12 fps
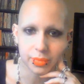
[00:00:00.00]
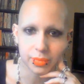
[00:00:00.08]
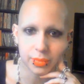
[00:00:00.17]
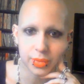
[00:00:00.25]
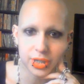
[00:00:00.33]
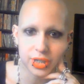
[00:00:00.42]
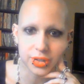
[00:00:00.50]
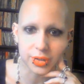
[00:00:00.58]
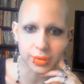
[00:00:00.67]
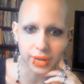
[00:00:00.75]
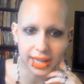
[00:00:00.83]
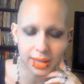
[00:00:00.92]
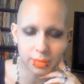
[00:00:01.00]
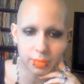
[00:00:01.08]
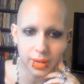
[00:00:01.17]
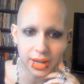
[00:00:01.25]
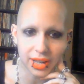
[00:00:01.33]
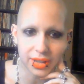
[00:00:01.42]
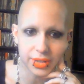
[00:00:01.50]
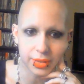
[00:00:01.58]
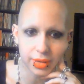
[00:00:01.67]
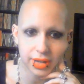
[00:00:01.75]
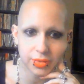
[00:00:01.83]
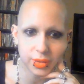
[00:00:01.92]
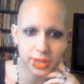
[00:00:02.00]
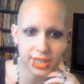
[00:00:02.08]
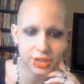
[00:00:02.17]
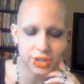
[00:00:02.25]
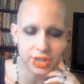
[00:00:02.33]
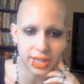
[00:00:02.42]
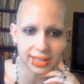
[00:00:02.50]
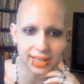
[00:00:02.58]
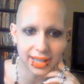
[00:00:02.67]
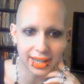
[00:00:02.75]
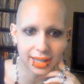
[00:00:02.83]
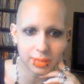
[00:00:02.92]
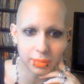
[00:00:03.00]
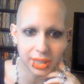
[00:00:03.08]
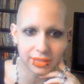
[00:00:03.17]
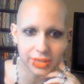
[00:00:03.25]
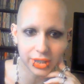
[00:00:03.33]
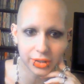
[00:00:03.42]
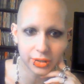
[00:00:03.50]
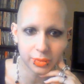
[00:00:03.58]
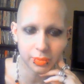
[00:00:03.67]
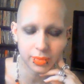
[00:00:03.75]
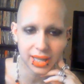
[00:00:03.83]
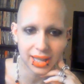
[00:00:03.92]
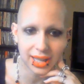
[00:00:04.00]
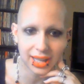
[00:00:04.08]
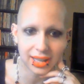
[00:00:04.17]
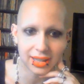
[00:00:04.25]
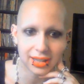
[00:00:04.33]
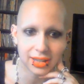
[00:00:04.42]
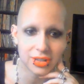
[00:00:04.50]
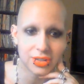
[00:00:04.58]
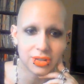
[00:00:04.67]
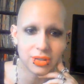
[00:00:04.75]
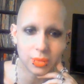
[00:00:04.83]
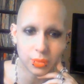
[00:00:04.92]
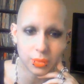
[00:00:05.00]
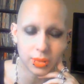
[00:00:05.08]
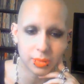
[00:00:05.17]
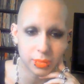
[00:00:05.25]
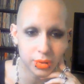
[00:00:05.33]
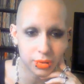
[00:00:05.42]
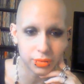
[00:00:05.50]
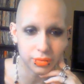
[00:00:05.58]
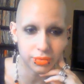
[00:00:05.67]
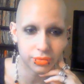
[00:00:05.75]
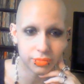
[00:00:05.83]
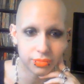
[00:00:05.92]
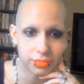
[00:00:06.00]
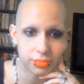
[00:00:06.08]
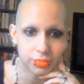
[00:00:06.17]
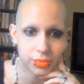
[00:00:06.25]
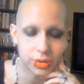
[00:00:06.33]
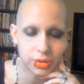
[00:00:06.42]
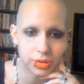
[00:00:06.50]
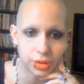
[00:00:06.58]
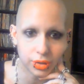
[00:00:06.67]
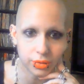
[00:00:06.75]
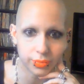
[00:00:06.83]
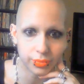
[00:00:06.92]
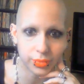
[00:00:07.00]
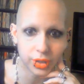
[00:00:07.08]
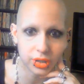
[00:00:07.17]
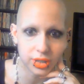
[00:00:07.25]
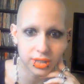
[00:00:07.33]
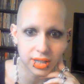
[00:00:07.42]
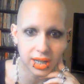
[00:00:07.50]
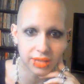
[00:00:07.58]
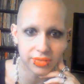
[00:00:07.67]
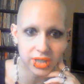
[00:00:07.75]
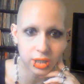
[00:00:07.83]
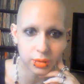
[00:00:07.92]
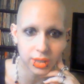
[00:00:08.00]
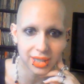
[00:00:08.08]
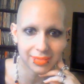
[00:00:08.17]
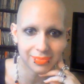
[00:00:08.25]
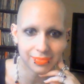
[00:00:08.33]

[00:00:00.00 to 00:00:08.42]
which is great, but I also have really shitty lighting in my living room, and I don't want to move. So, you're just going to have to deal with it.